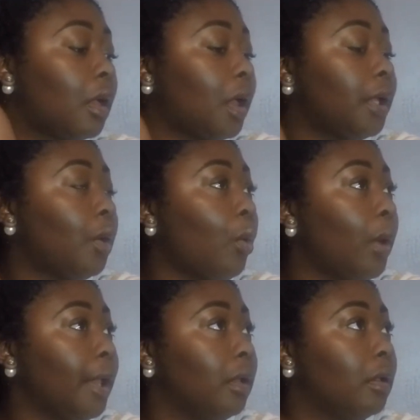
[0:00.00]
an
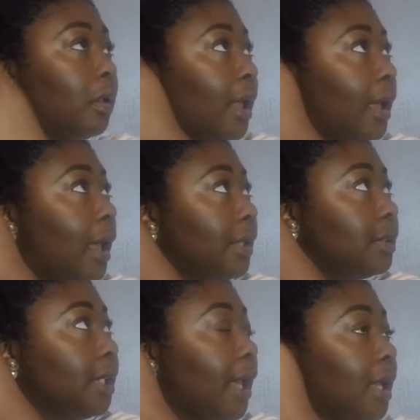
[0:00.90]
oil at
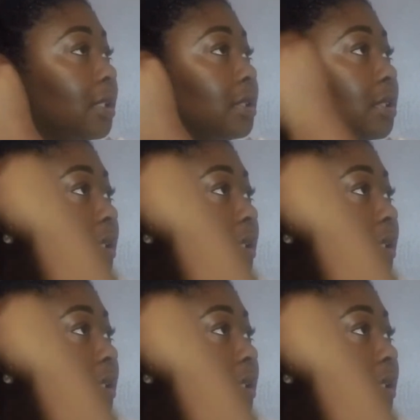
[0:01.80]
the end.